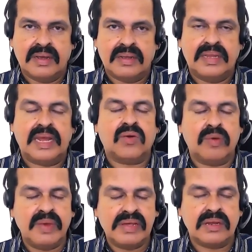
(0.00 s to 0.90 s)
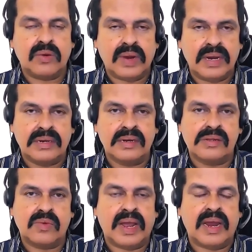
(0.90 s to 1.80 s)
There could be
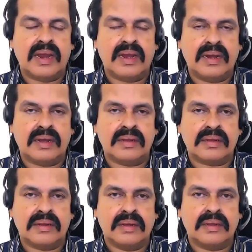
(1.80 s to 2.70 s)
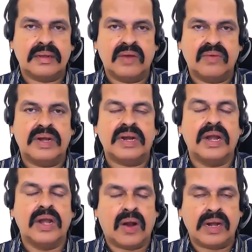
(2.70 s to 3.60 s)
situations where, given
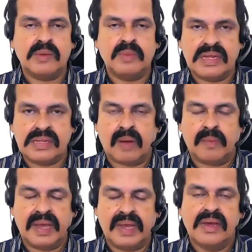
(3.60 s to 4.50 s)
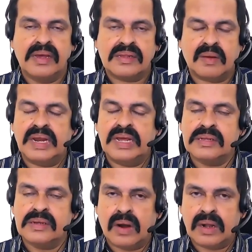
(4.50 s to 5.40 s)
a knowledge-based topic, somebody
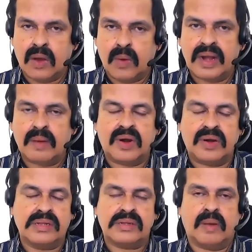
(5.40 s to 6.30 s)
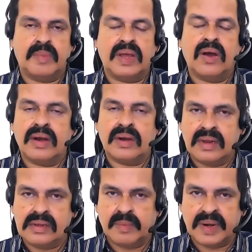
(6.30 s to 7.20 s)
is not aware about this topic, or
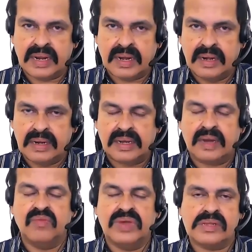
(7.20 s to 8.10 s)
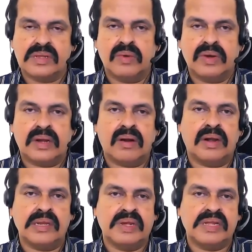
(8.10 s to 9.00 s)
there's a particular term which is given in the
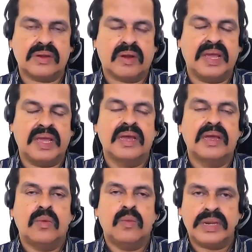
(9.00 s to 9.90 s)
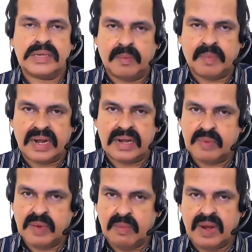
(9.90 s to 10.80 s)
knowledge-based topic which a
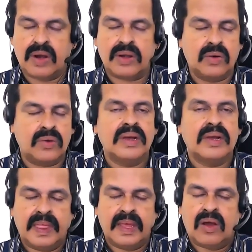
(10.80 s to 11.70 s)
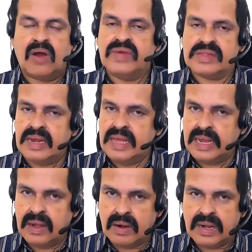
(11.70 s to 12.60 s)
participant may not know. Obviously, he
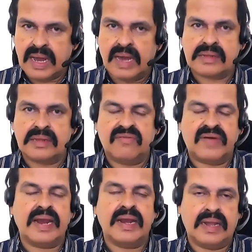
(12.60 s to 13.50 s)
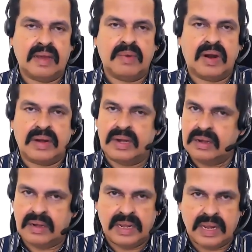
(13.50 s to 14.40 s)
cannot ask the faculty about it.
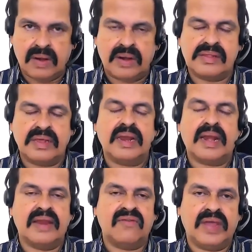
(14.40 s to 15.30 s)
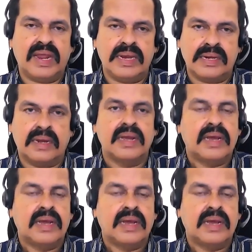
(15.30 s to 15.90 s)
He cannot seek clarification.